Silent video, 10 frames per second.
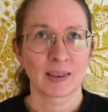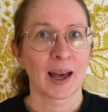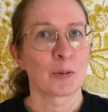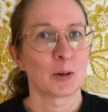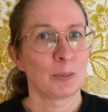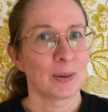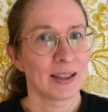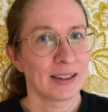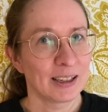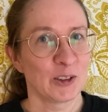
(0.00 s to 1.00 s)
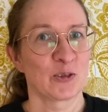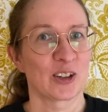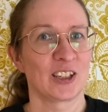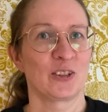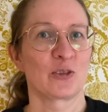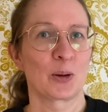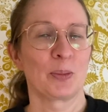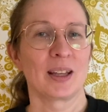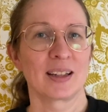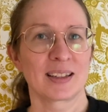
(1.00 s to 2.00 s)
that would be different from
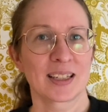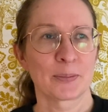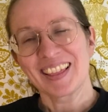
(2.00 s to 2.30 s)
this.